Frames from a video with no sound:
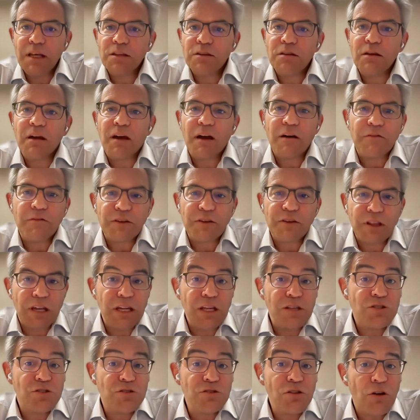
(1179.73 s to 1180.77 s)
to cover the
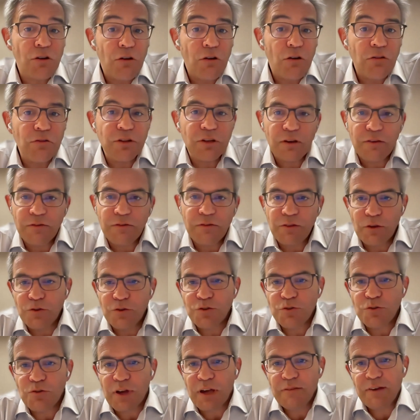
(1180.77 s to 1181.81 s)
needs not only of
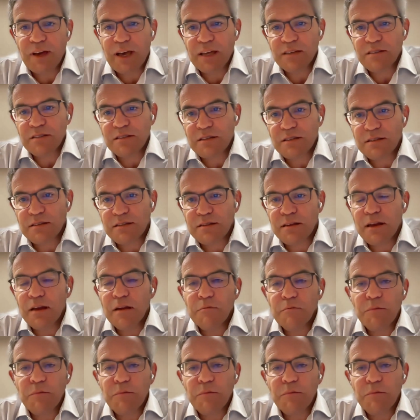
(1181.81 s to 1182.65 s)
those who have access,